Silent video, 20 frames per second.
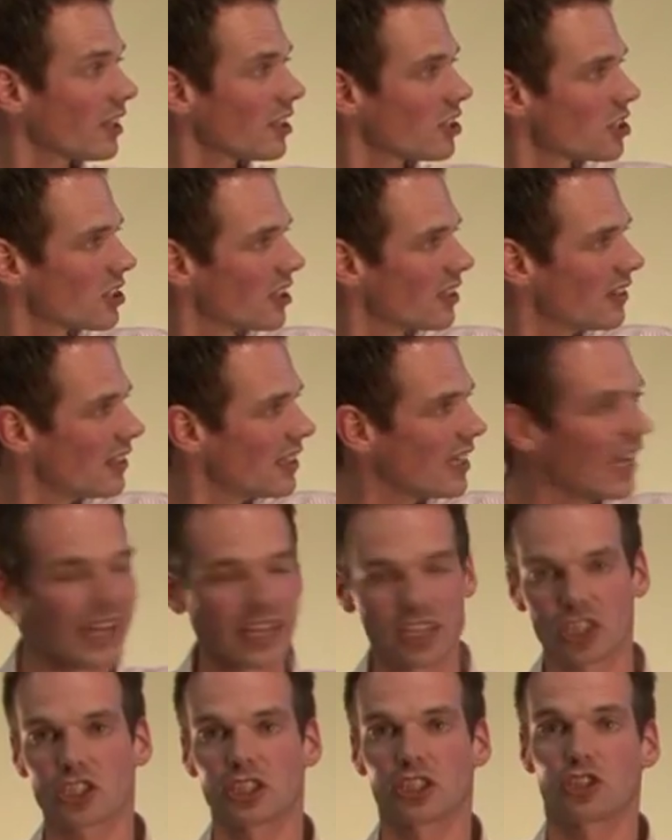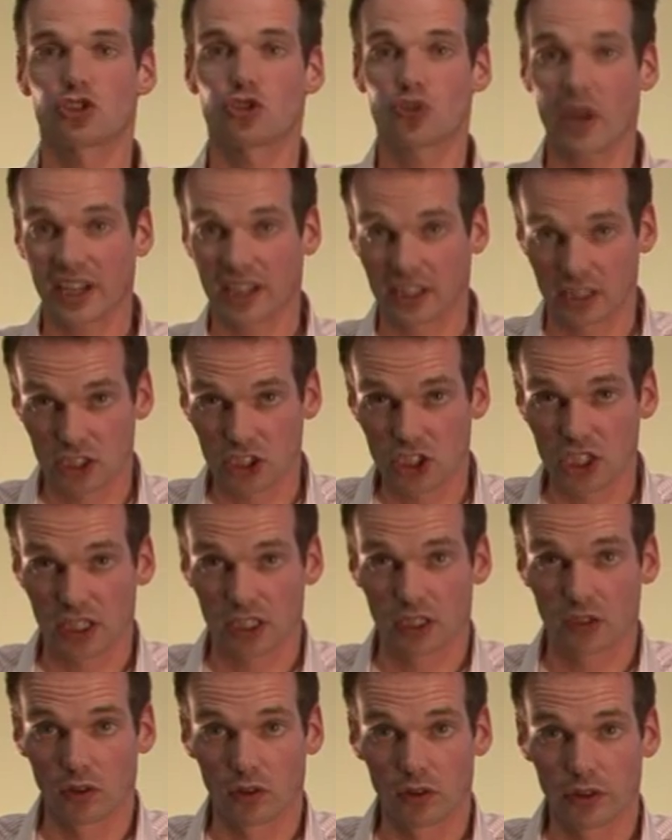is the TS, the tracking
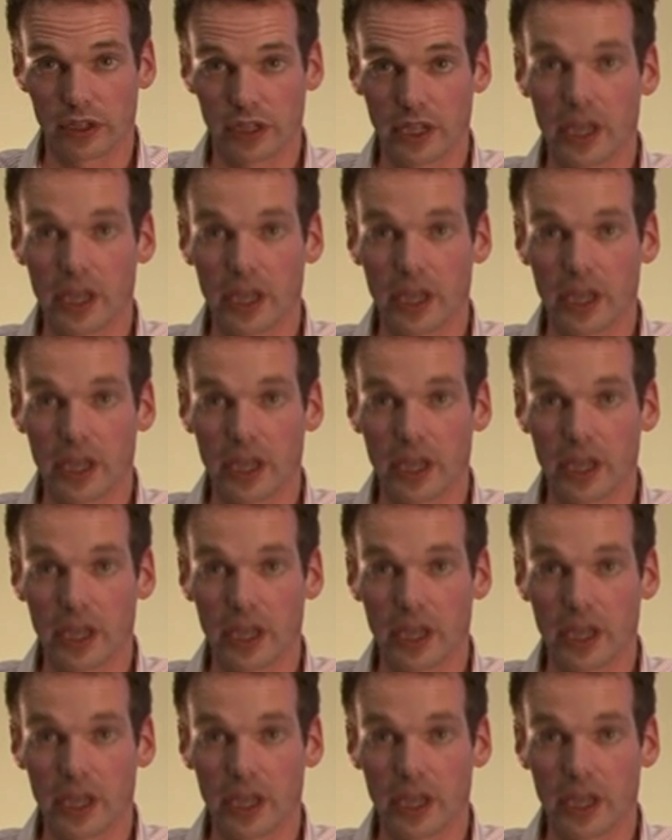signal.